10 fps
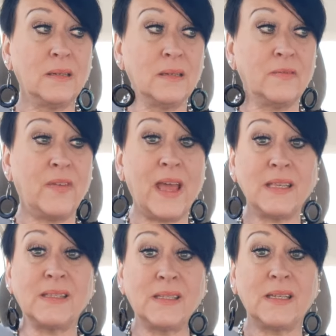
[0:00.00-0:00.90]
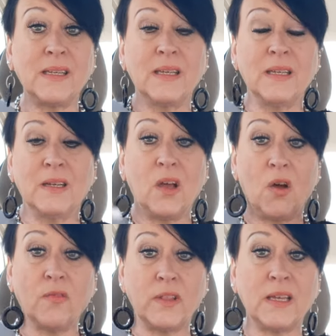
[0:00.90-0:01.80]
vest
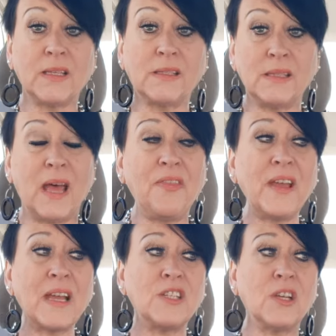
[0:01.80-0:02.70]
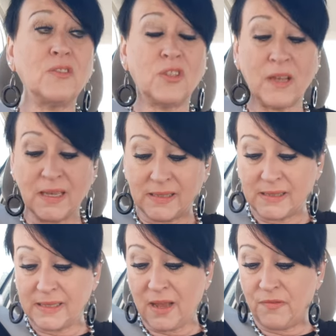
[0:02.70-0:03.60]
over this. I think I showed you guys
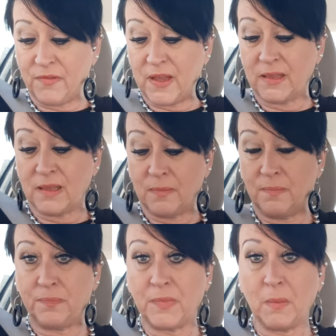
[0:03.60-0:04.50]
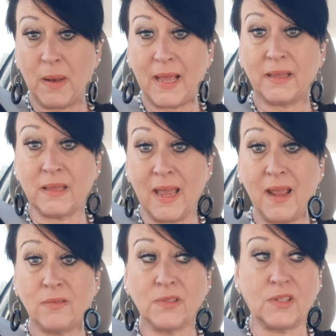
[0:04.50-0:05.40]
this outfit, the, the black, the
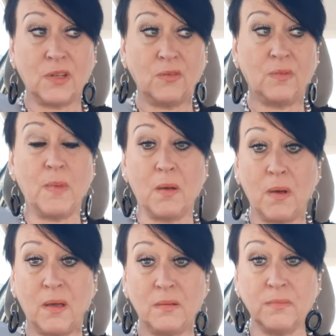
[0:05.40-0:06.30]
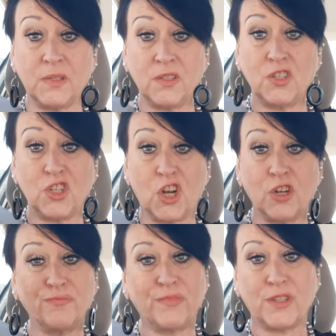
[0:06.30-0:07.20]
houndstooth bell bottoms and the
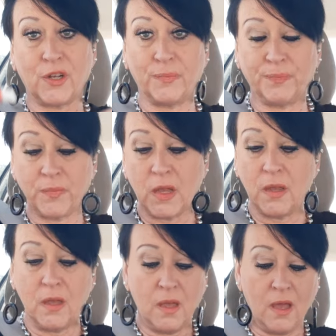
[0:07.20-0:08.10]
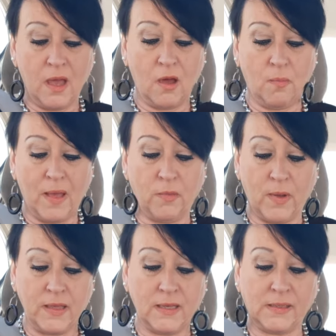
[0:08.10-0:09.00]
shirt. So, oh, by the
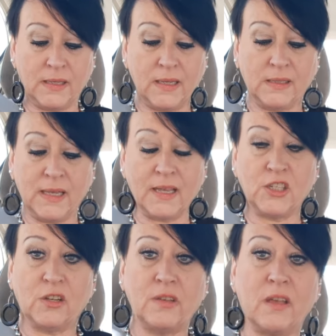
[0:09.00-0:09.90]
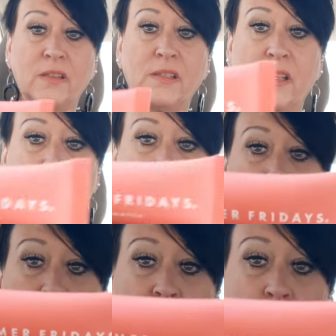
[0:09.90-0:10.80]
way, this is, I show y'all this all the
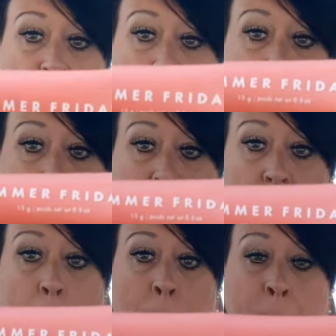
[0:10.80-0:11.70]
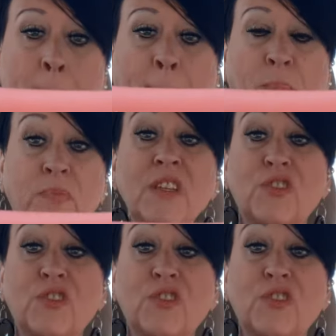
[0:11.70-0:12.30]
time, Summer Fridays. This